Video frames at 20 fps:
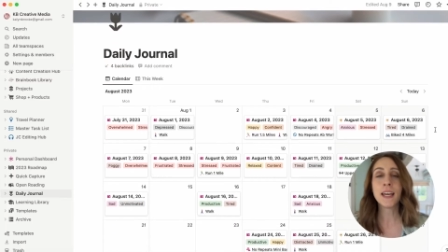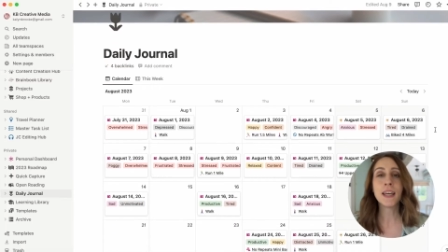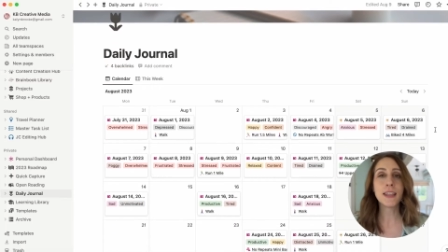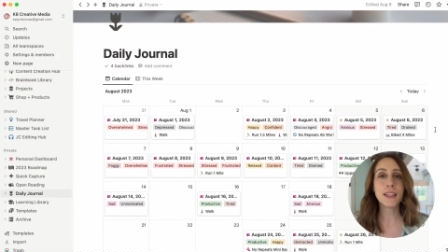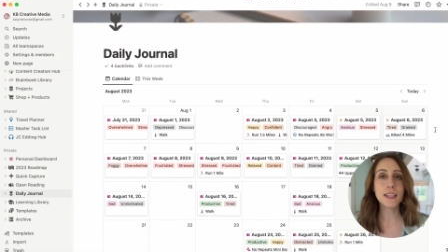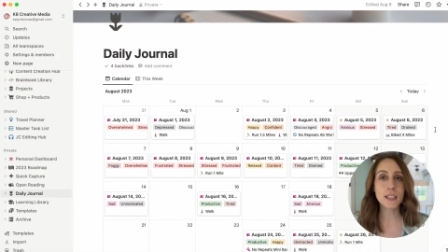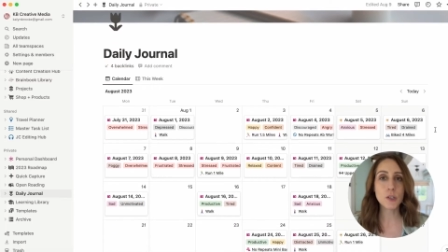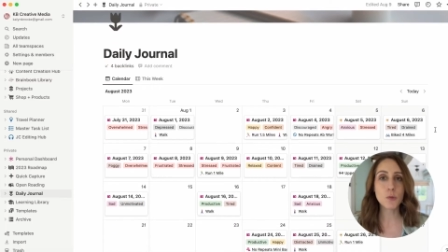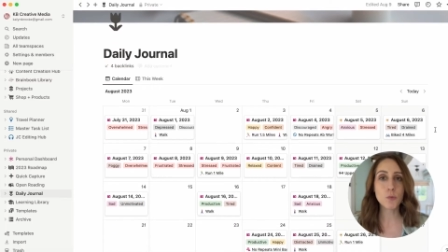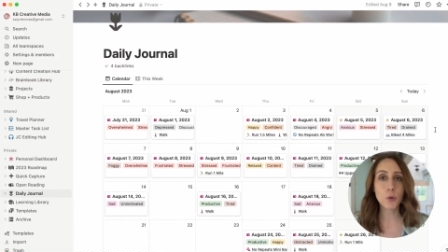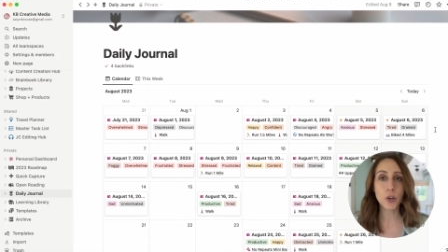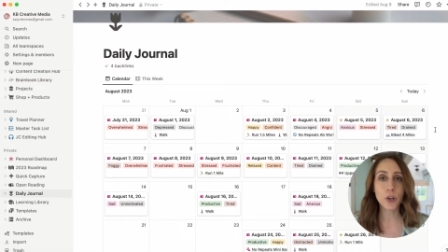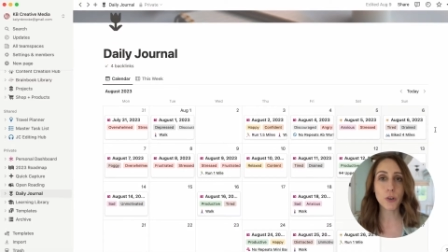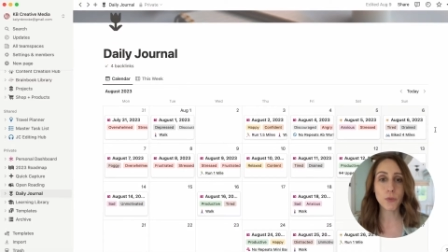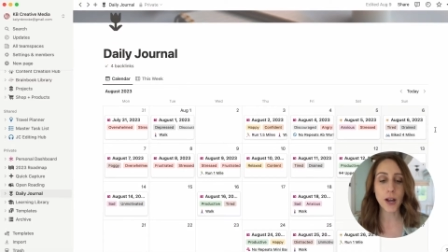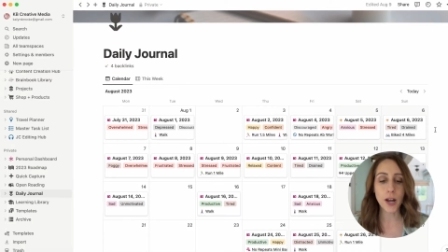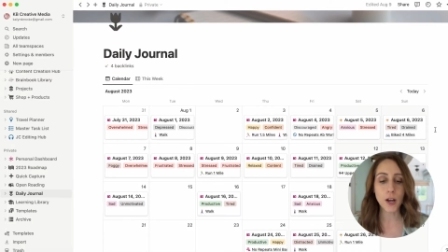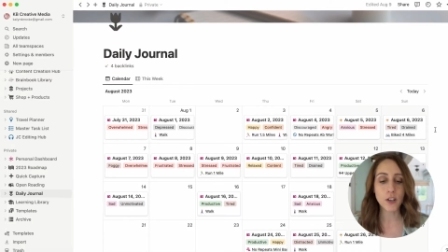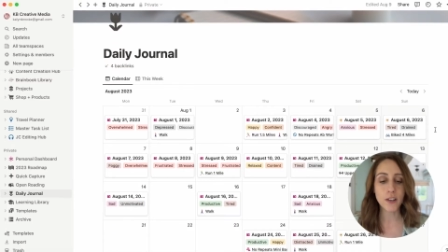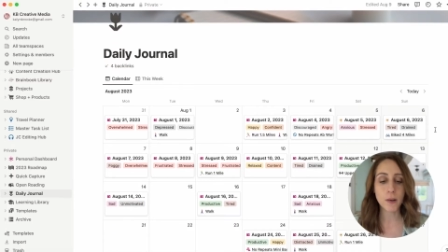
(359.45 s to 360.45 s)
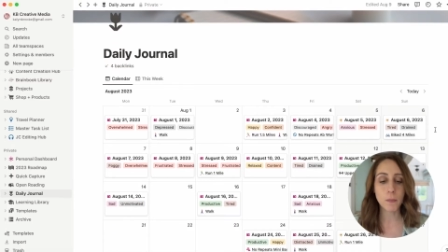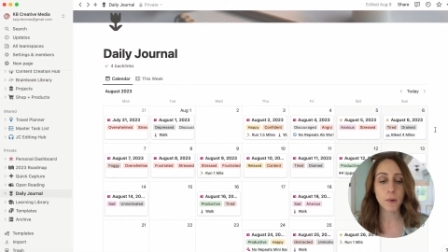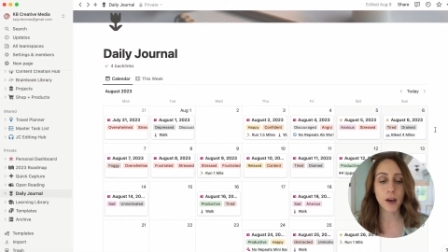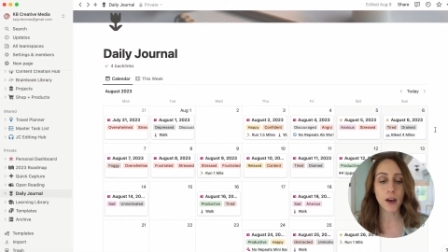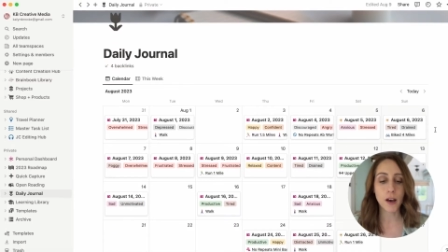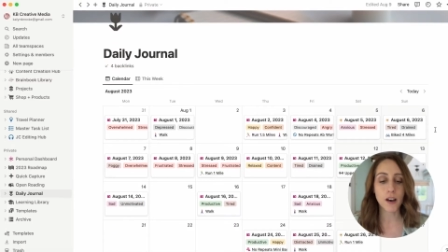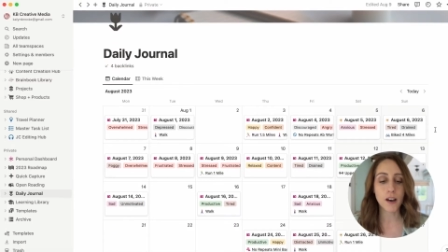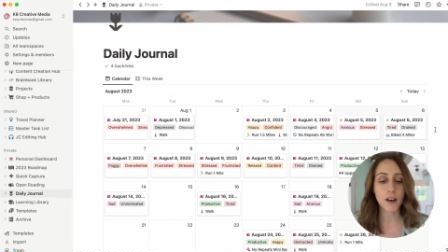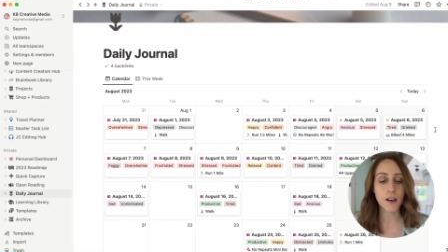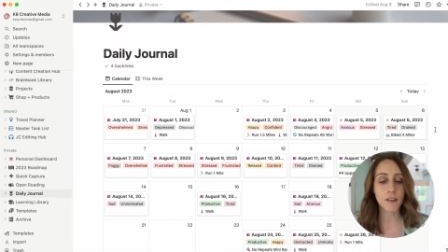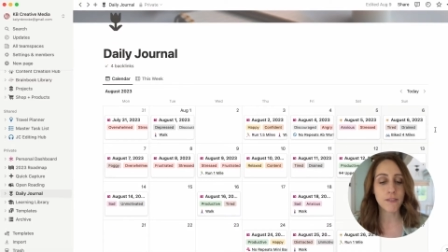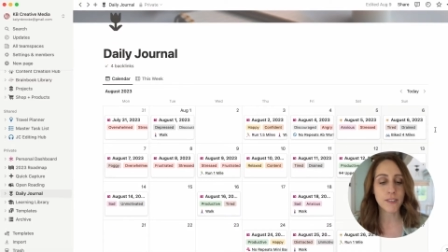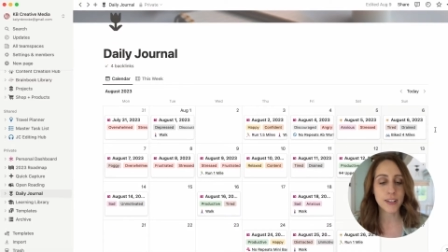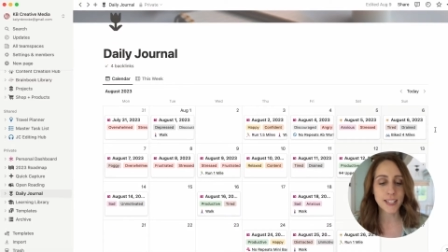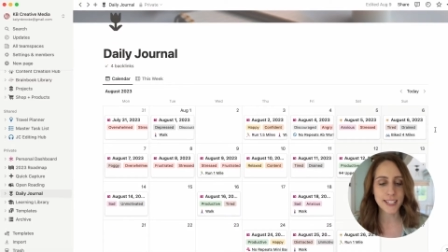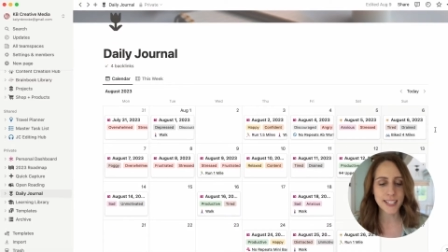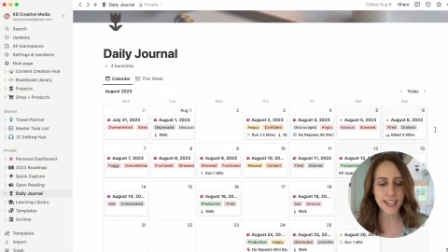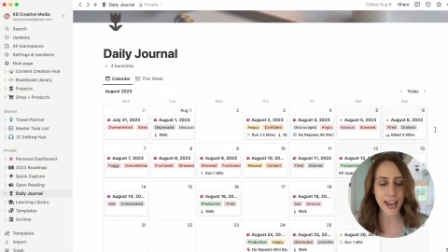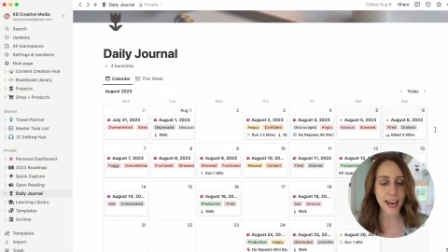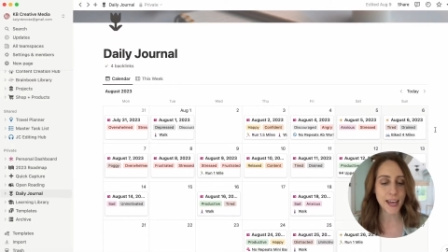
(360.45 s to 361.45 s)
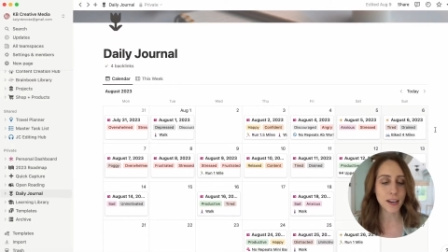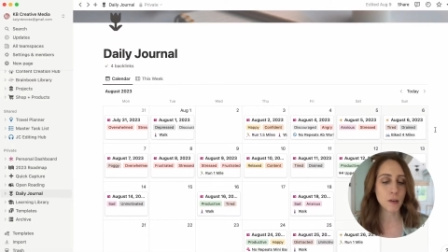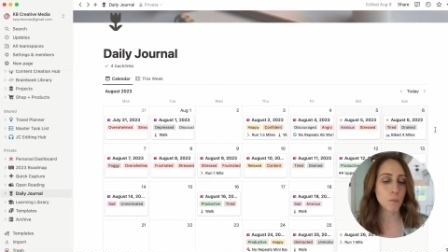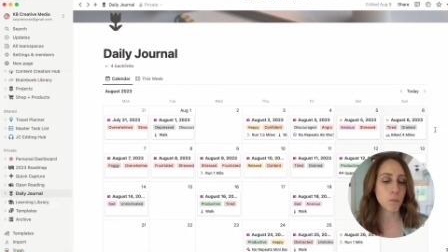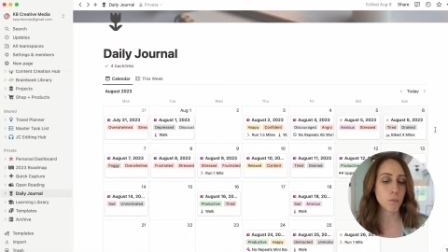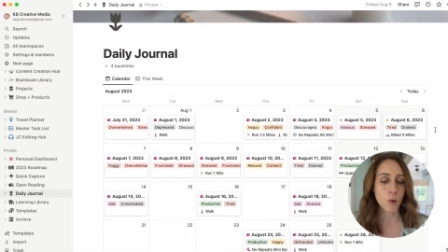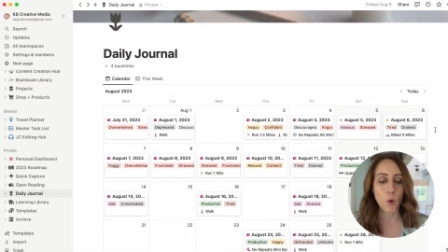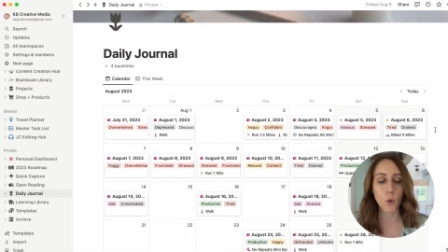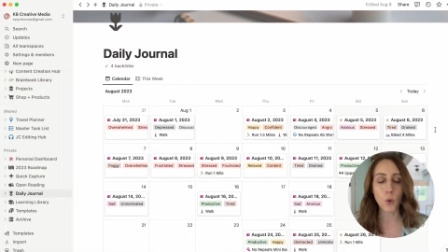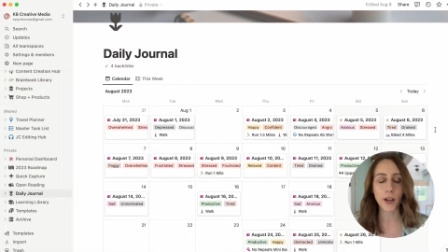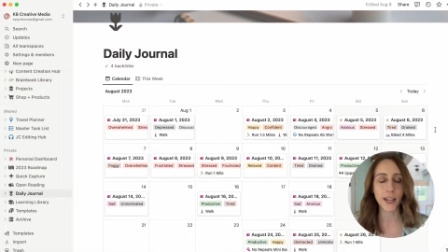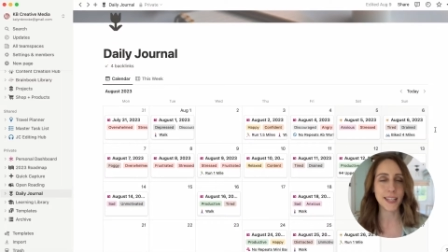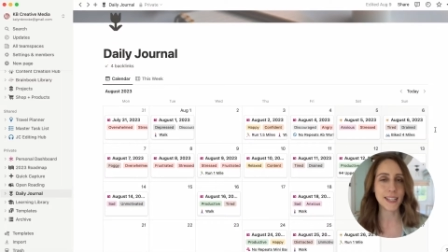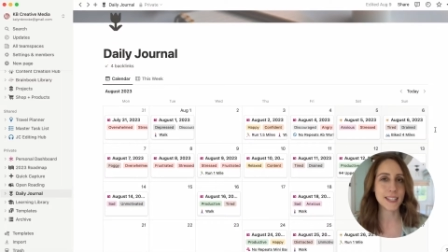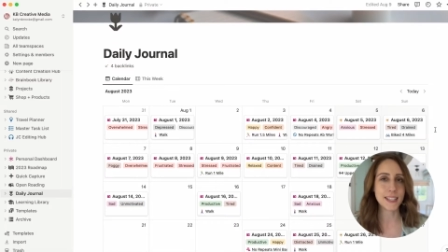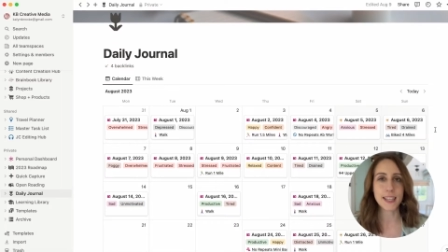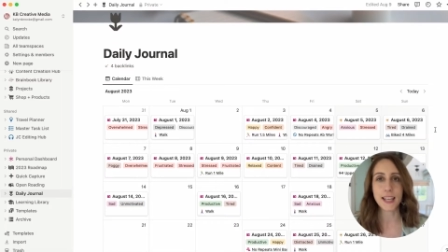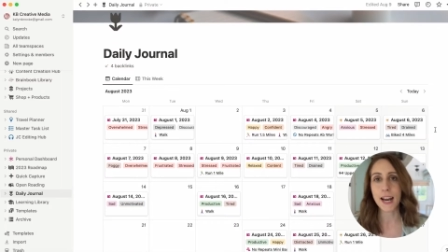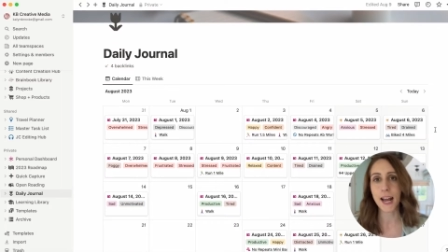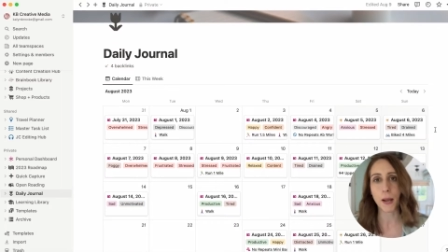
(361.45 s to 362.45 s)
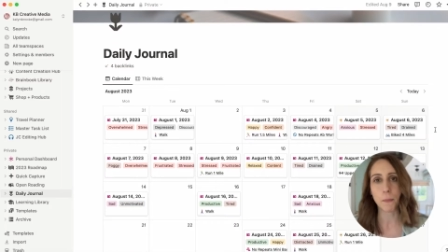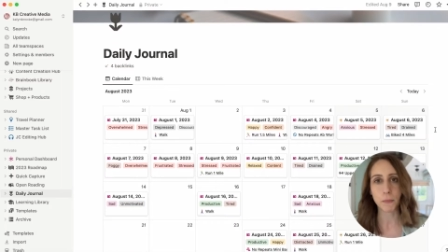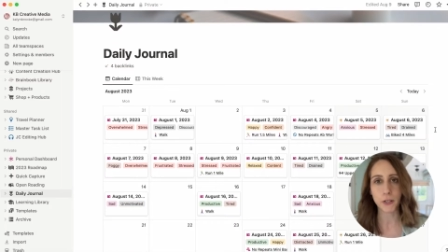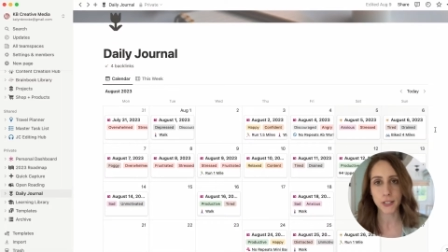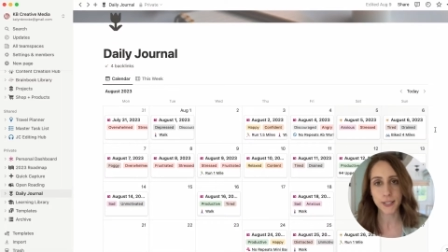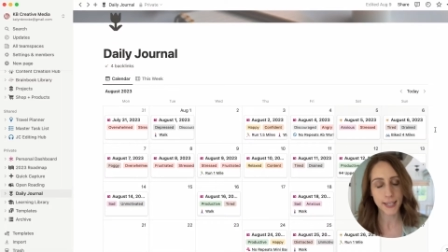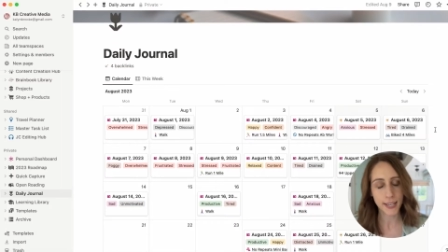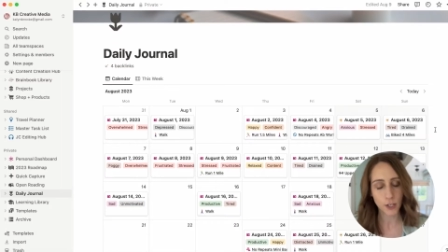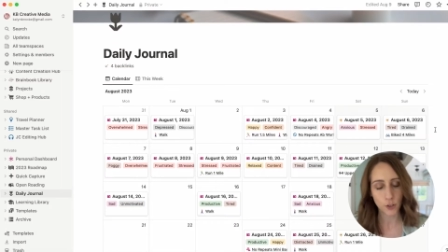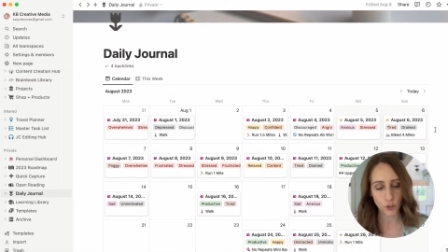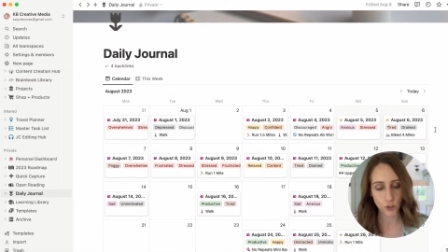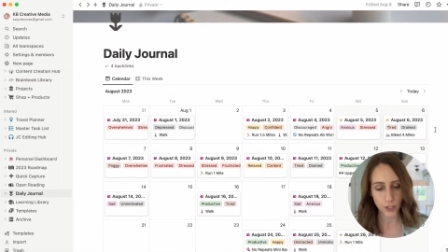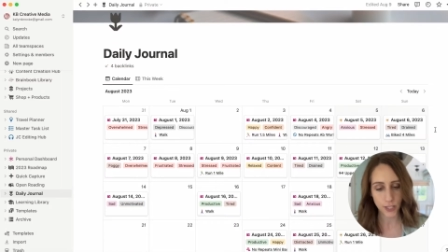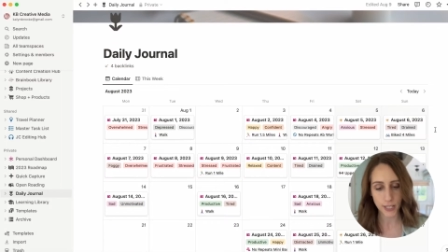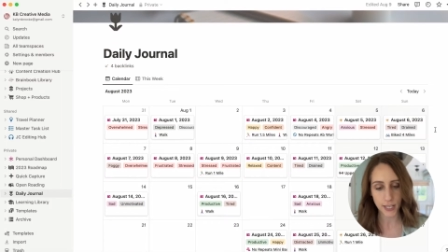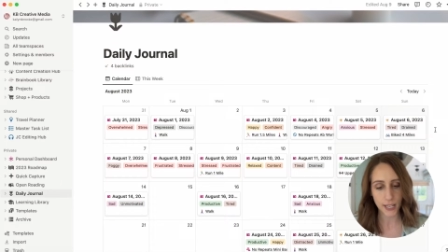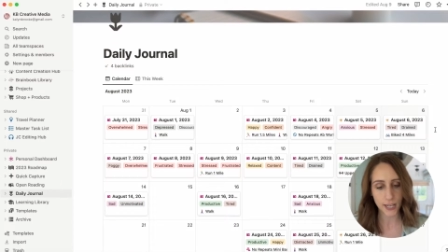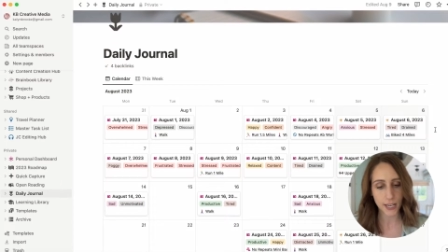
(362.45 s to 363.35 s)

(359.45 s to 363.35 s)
This is more a roundup of data points that I'm just interested